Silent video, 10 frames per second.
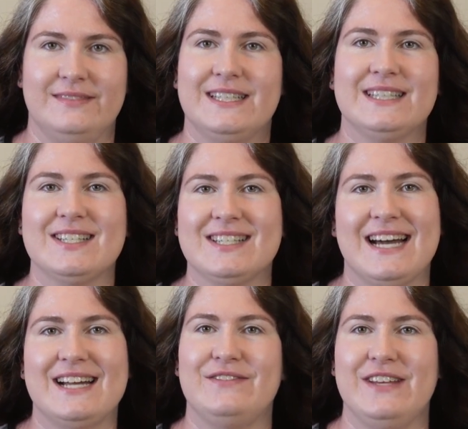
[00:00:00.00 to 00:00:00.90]
At the
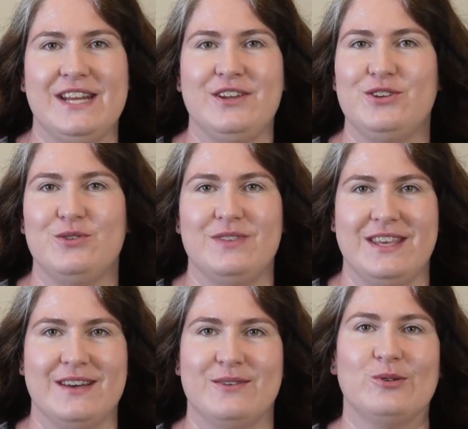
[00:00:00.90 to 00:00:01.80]
start of any new
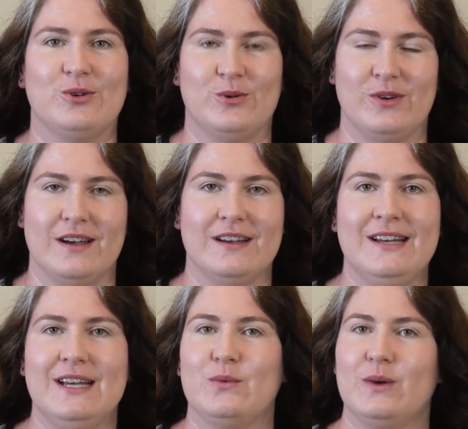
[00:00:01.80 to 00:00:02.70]
year or quarter,
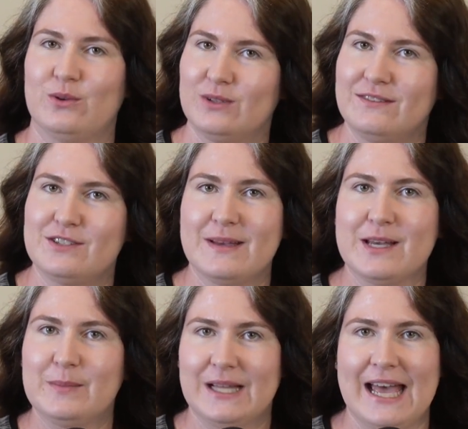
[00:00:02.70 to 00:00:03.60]
we all have to make
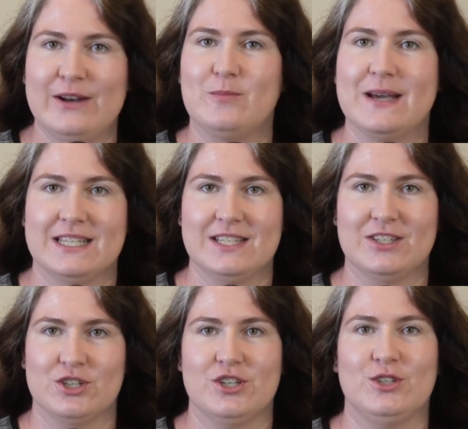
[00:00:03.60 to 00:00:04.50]
a plan or make
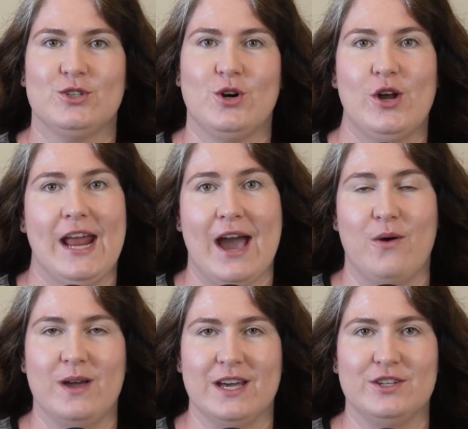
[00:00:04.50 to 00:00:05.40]
decisions on how
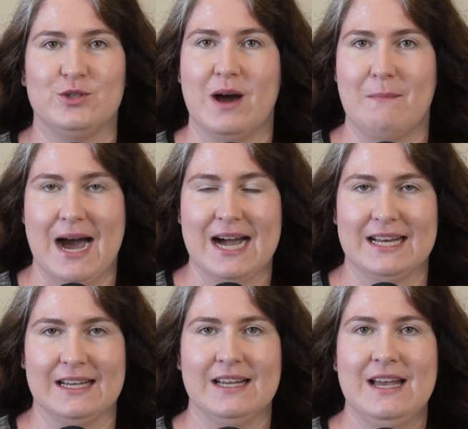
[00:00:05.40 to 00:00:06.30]
we're going to do our
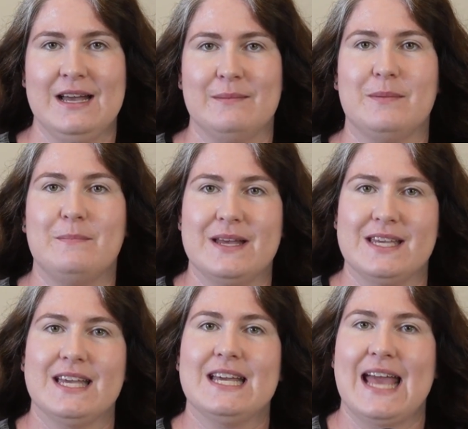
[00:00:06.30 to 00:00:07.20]
marketing, but
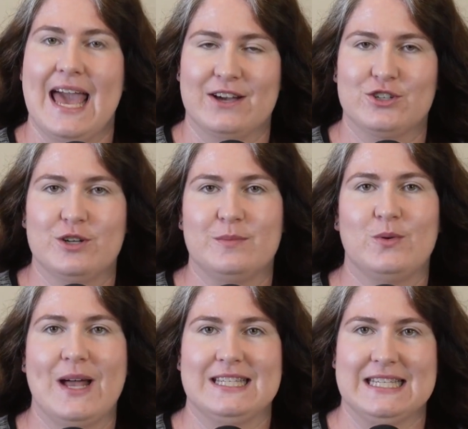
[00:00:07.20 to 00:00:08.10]
making it
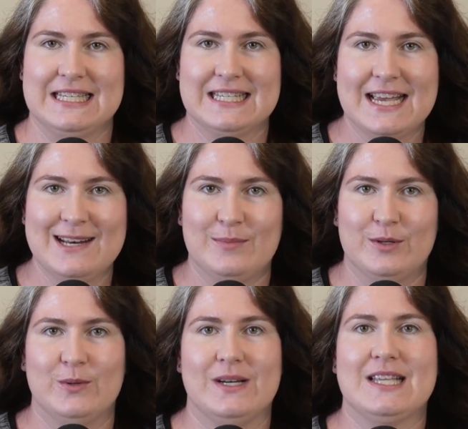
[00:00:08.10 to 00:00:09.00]
actionable and
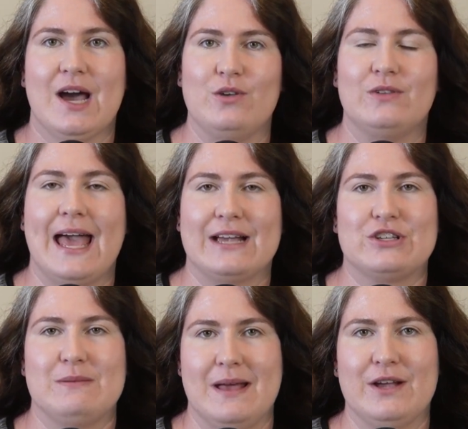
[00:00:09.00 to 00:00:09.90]
sustainable is how you'll
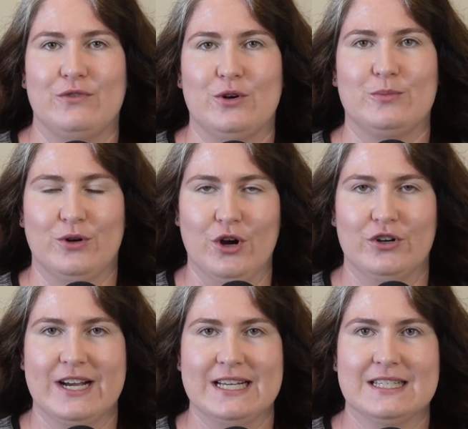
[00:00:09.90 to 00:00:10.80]
actually make real
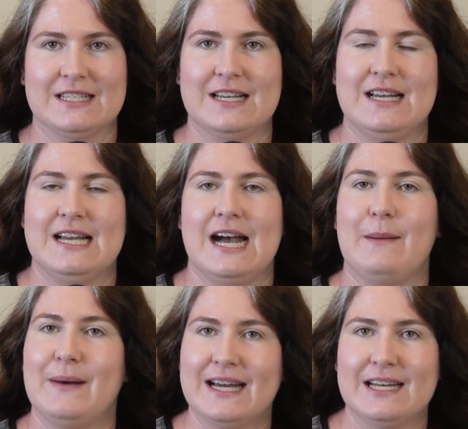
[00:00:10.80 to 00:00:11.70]
progress. A
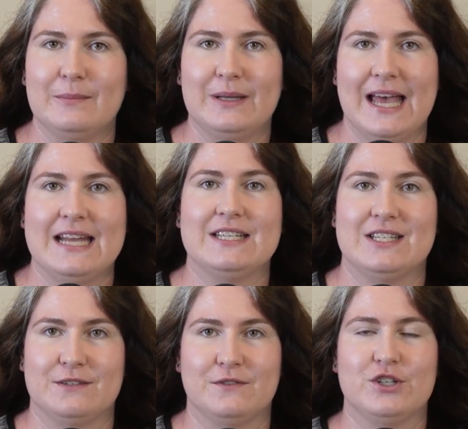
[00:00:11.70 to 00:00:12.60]
marketing plan is
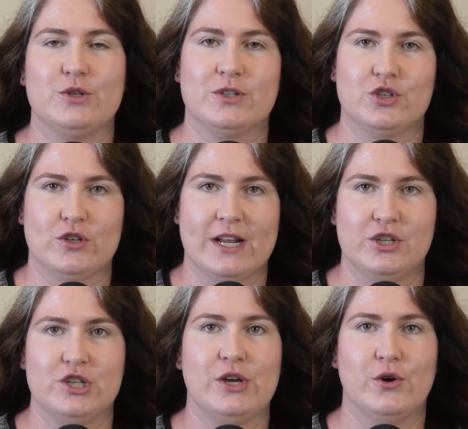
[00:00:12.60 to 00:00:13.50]
different to a
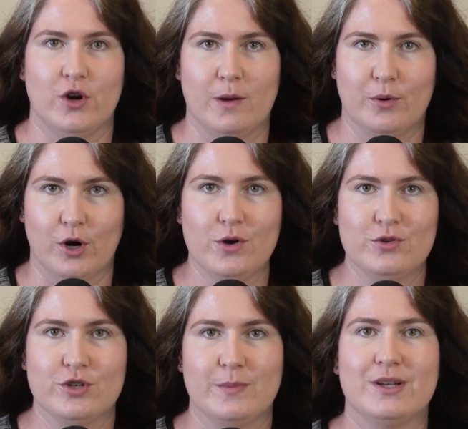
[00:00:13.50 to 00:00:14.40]
strategy or an
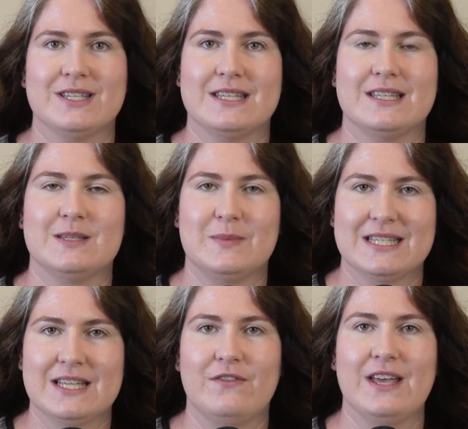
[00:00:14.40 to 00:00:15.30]
approach because it's the
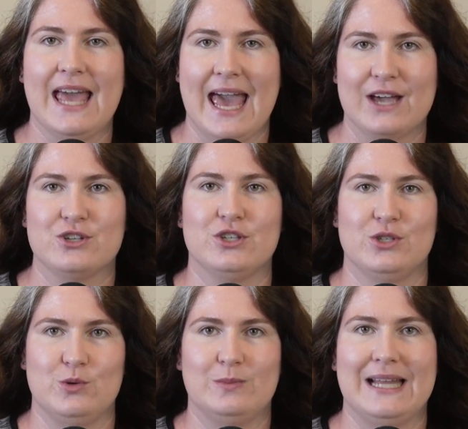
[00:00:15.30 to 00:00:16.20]
specific
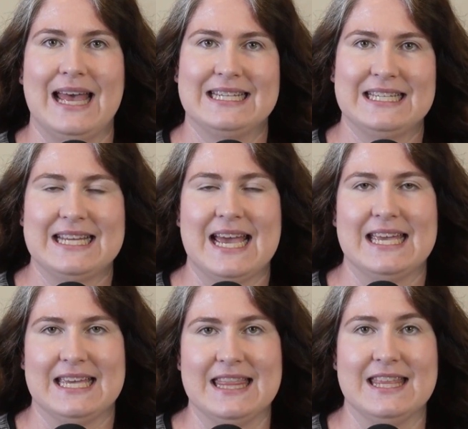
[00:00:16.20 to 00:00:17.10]
actions you plan to
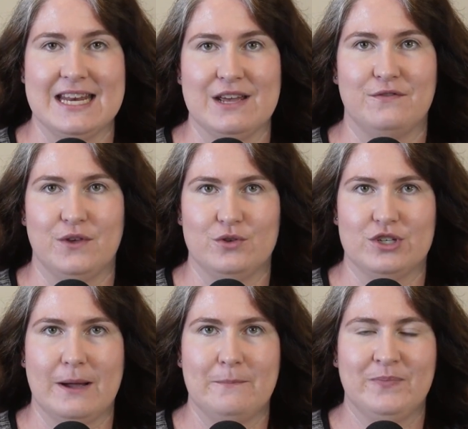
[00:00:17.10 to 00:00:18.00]
take in the near
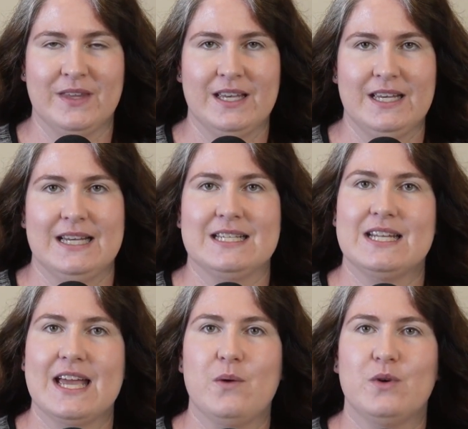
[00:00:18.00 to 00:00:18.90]
future.
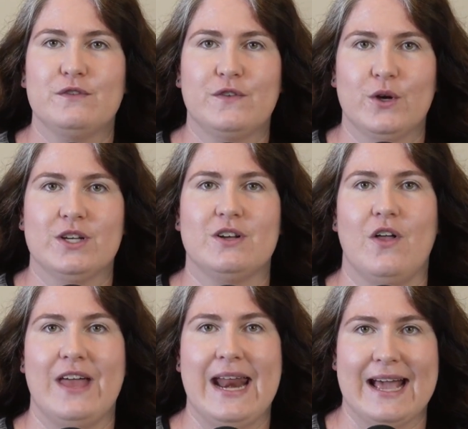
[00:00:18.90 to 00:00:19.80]
Today, I want to focus
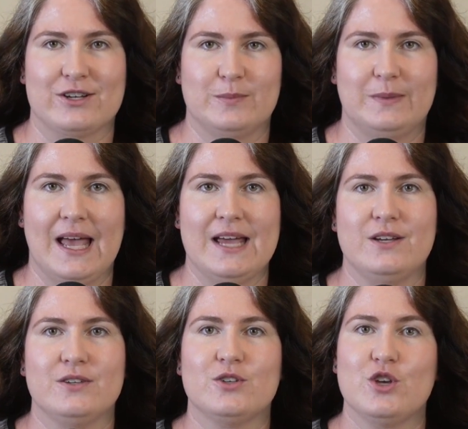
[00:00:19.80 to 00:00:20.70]
on that action
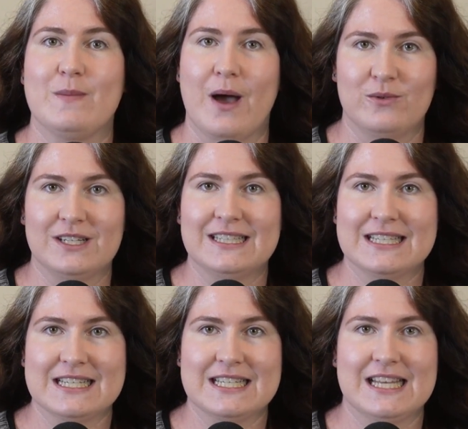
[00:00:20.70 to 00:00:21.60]
plan, so you might want to
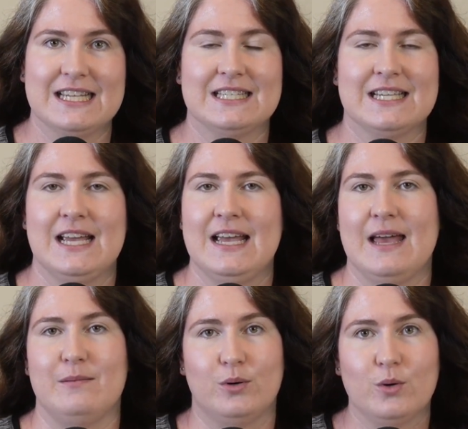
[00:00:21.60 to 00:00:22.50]
listen to this
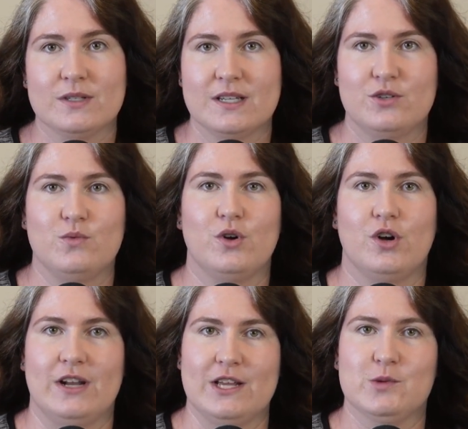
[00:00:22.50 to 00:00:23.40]
and pause as you
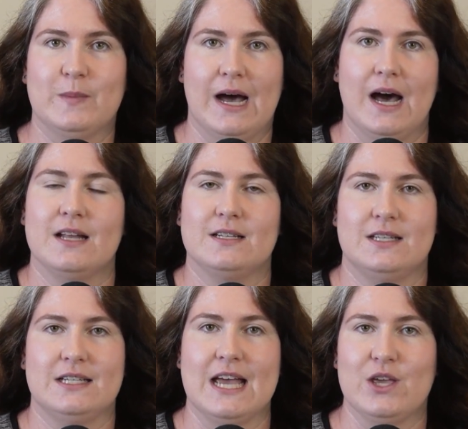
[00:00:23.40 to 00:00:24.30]
work on each part
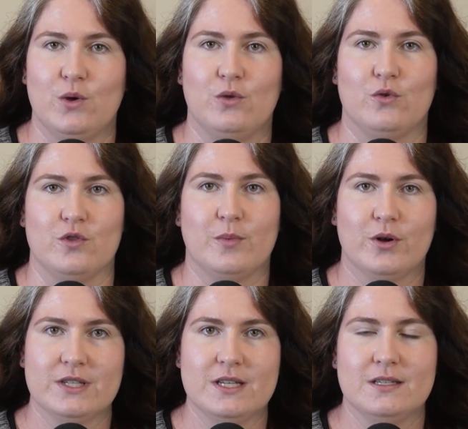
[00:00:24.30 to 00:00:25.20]
to take you through the
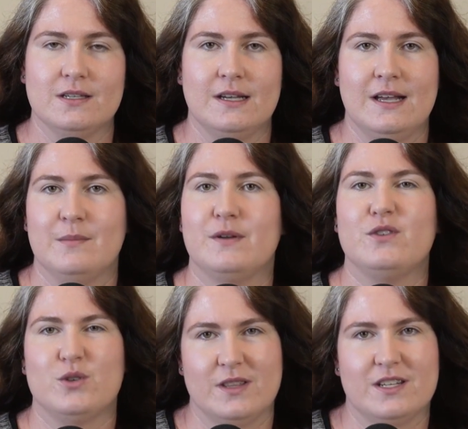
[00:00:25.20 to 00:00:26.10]
process. But if
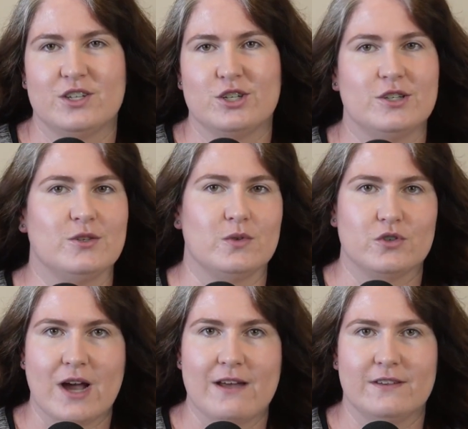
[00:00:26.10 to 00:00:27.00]
you're doing the dishes or
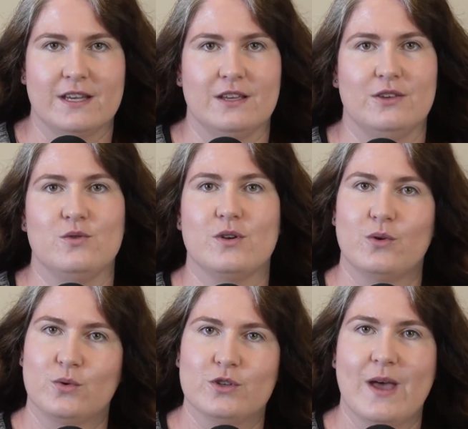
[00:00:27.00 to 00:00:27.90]
driving, you can
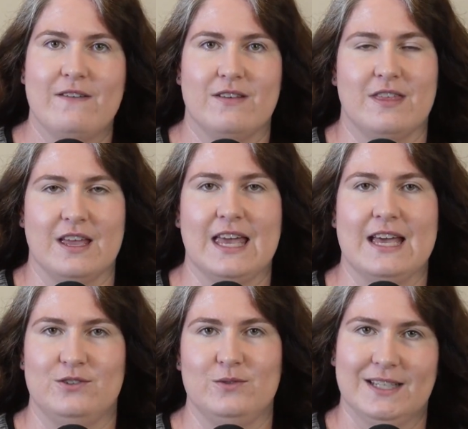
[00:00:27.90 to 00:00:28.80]
also have a think
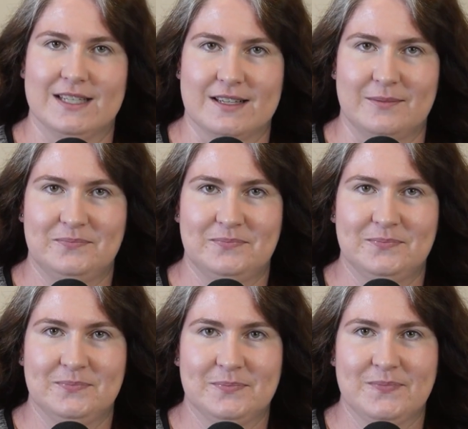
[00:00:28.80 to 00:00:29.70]
as you listen.
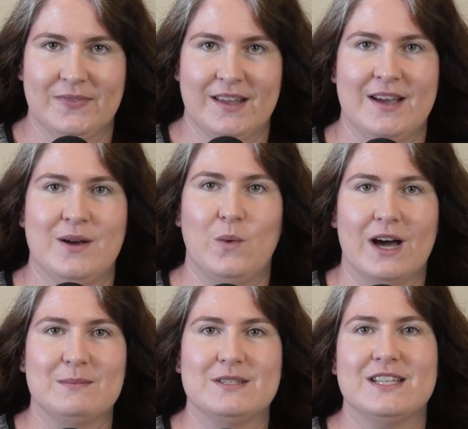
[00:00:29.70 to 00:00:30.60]

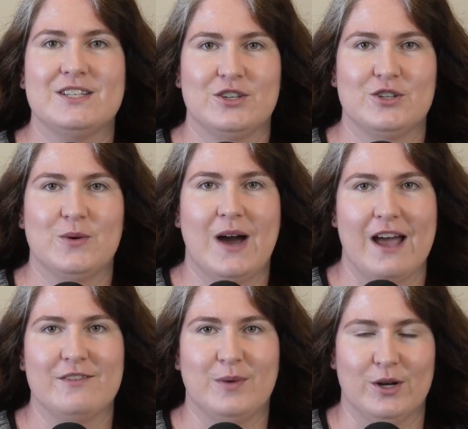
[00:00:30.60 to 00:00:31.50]
Welcome to the Digital
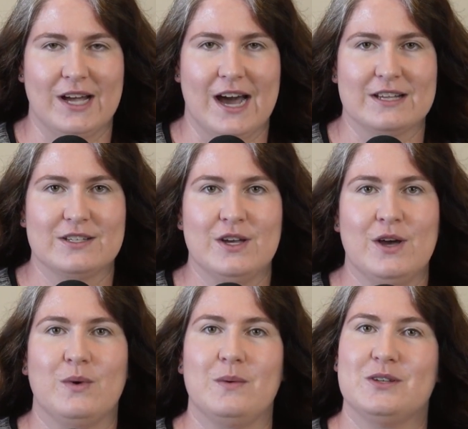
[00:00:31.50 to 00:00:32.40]
Hive podcast,
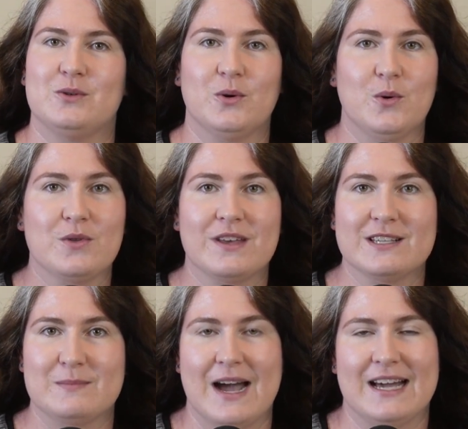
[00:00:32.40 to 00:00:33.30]
where we talk all
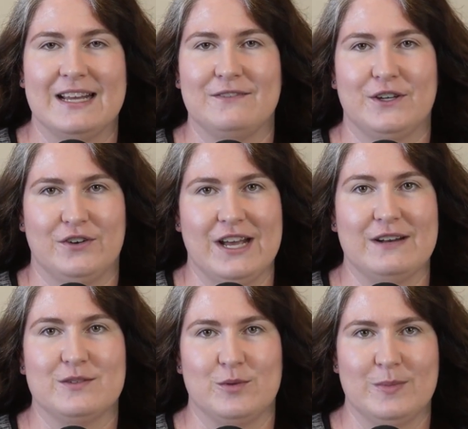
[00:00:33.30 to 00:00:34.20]
things marketing for
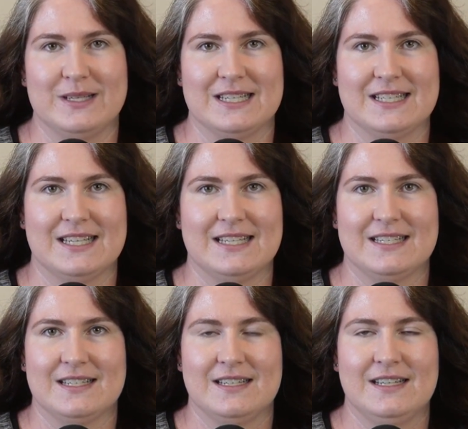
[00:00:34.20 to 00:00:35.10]
creative small businesses.